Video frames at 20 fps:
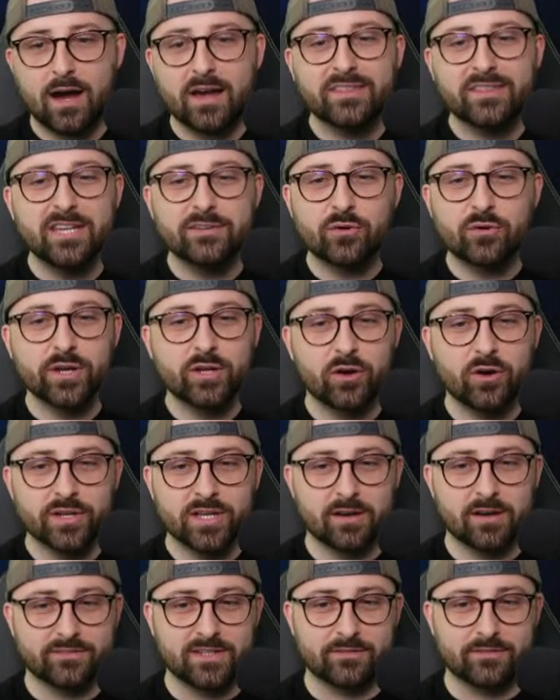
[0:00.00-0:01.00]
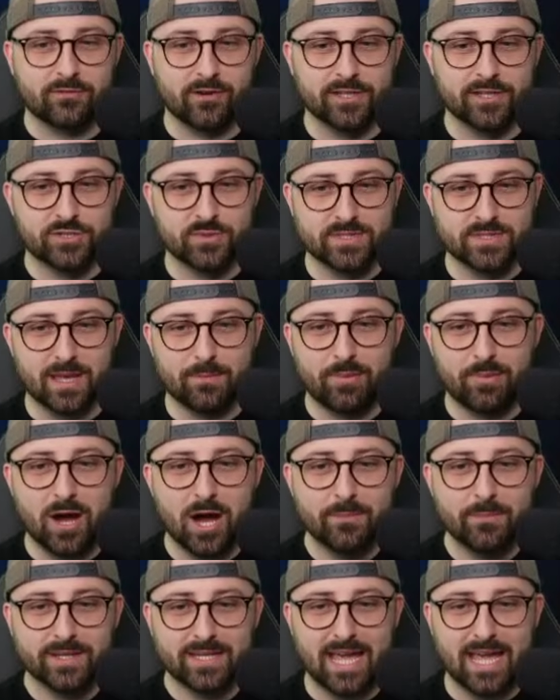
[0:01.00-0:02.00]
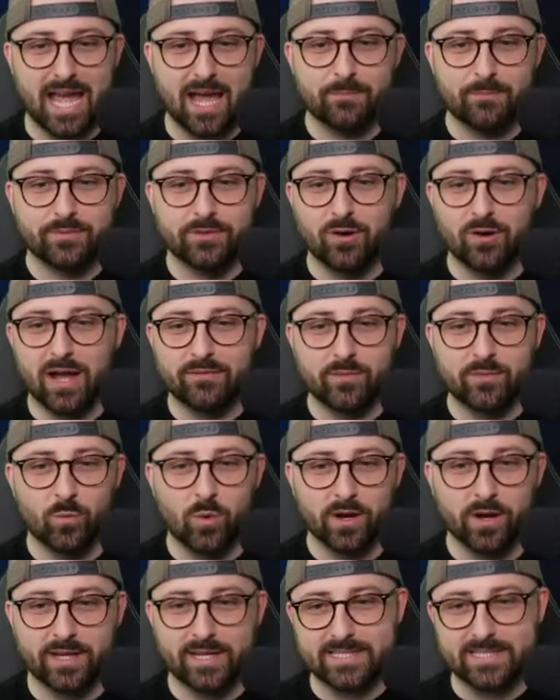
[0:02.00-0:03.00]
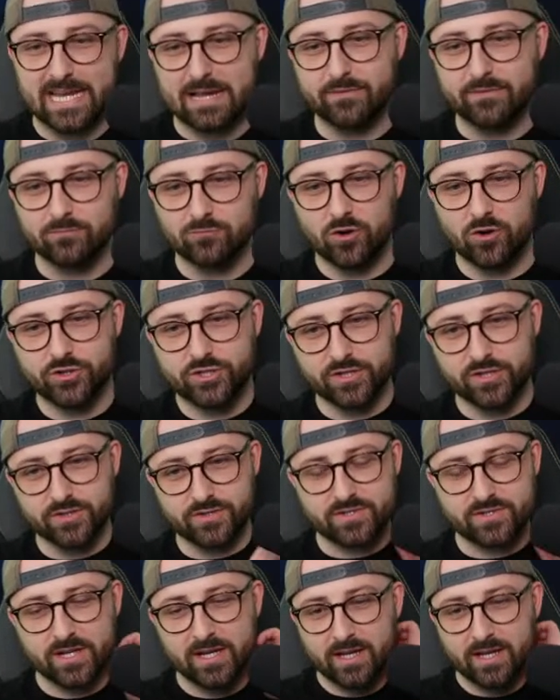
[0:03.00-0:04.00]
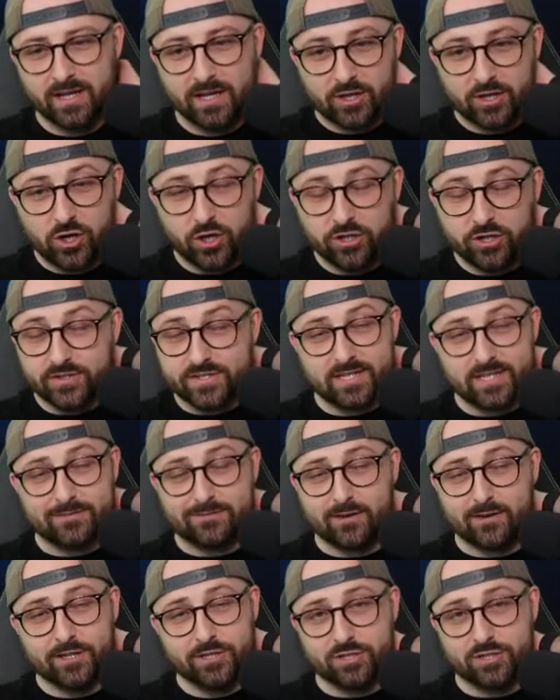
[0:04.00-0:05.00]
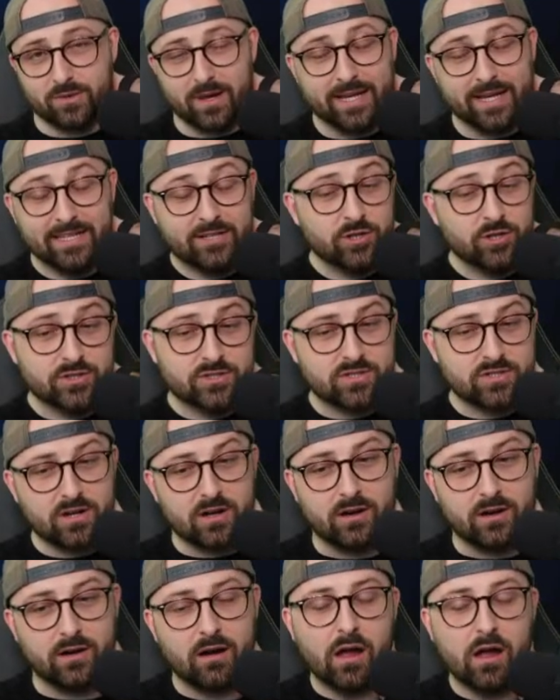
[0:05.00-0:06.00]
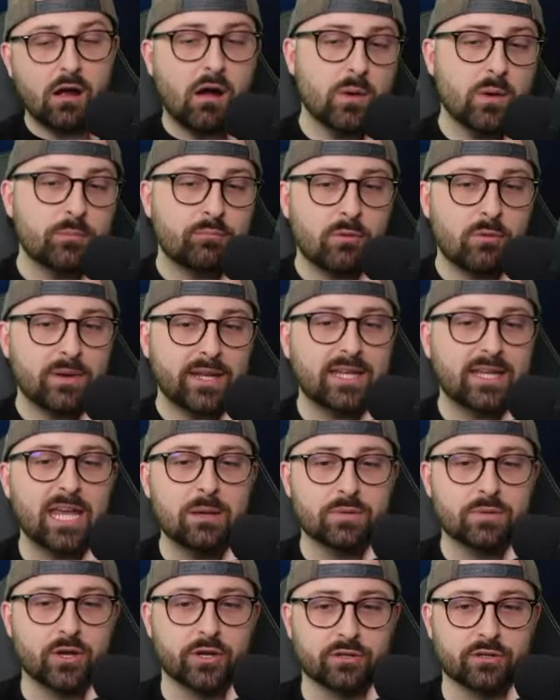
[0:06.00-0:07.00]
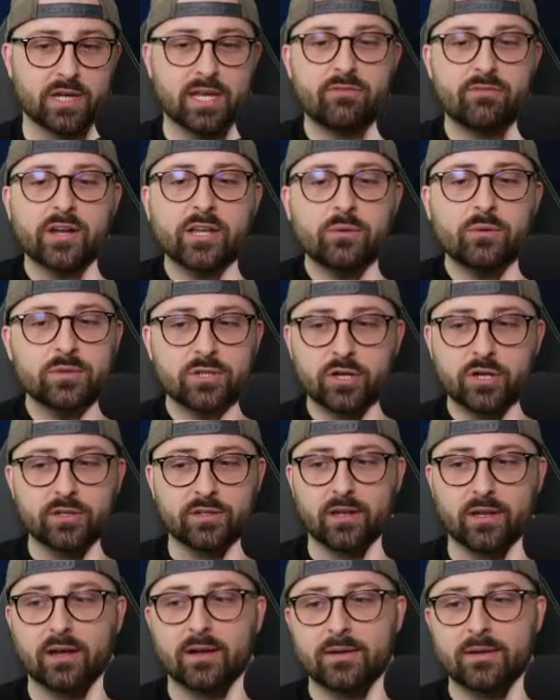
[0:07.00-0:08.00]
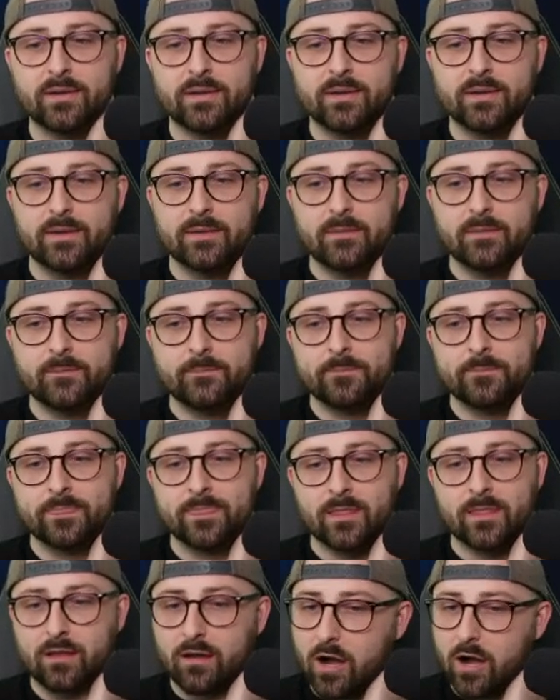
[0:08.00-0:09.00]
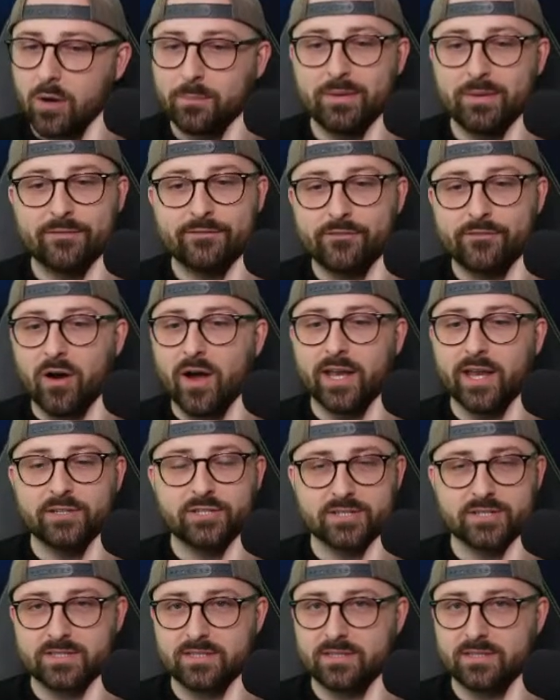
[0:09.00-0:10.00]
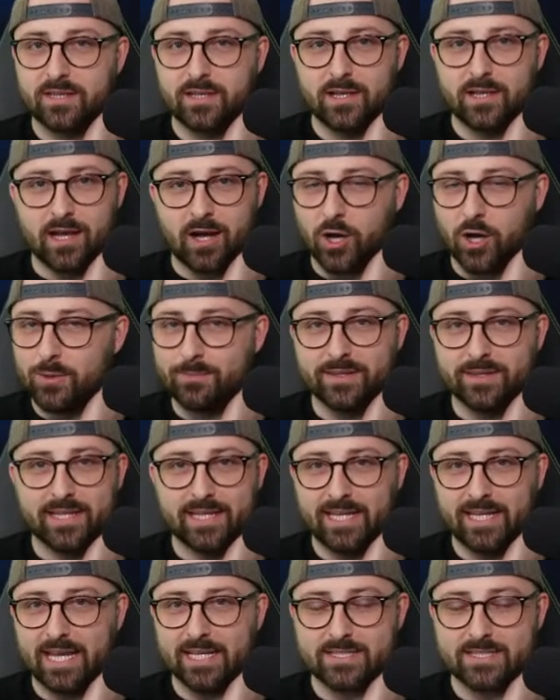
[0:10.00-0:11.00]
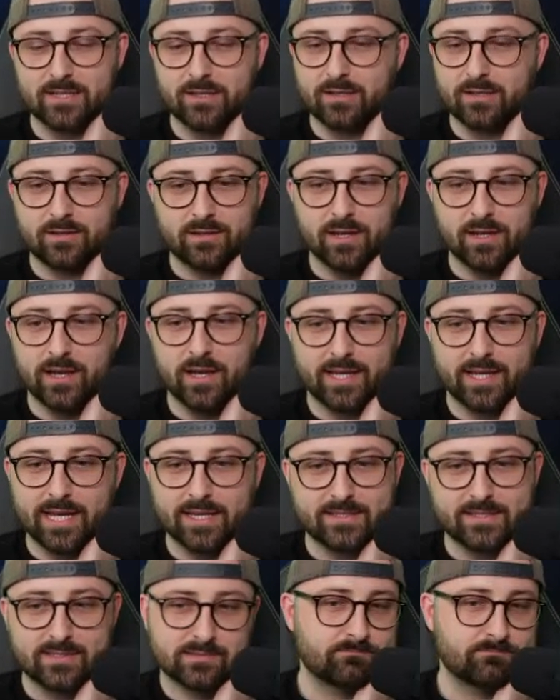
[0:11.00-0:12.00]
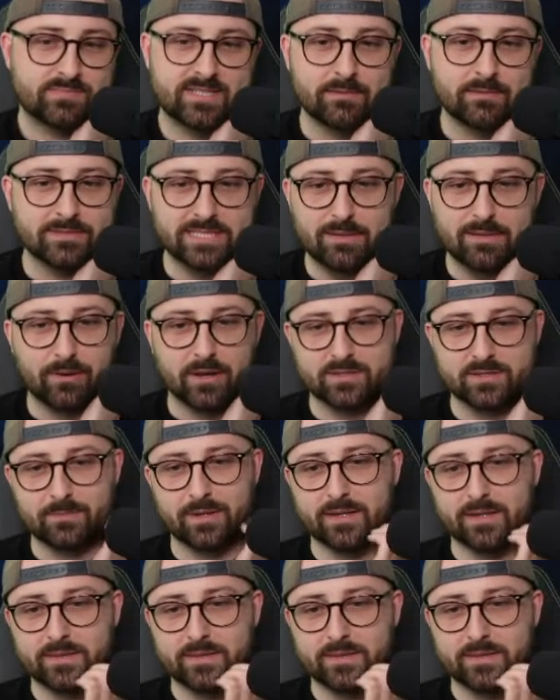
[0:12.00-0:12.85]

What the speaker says: I think you've already got enough differentials there. Palmer cap, not having Watkins, having Rodgers. Cunha's a differential. Like, he could start. I would probably keep Cunha. If I owned Cunha, I would be fine just hoping that he gets 70 plus